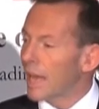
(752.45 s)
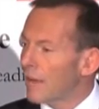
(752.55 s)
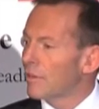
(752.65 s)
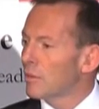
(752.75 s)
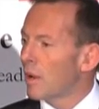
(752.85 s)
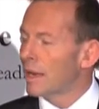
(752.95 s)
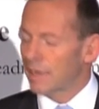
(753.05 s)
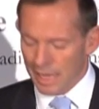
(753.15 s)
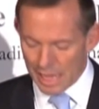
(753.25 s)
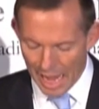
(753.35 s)

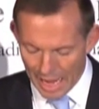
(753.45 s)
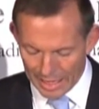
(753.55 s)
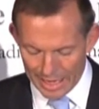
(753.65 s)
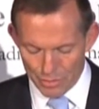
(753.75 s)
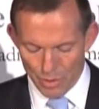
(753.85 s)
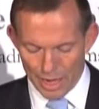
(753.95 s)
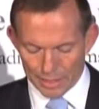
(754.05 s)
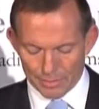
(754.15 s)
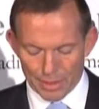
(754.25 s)
everyone and anyone,